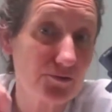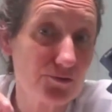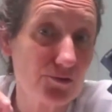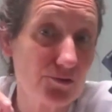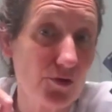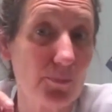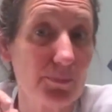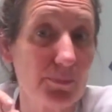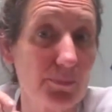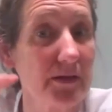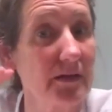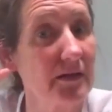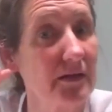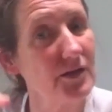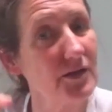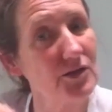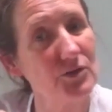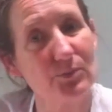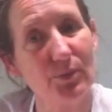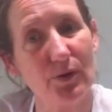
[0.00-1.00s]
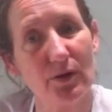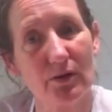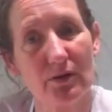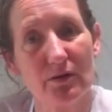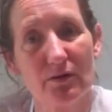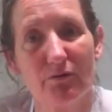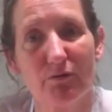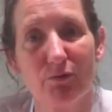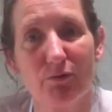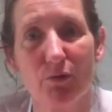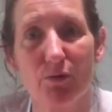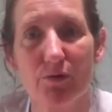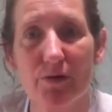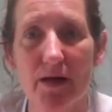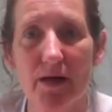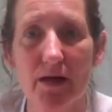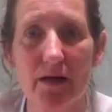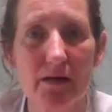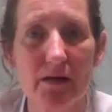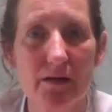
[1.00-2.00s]
drop in each bottle of
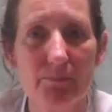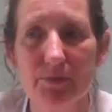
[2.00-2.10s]
water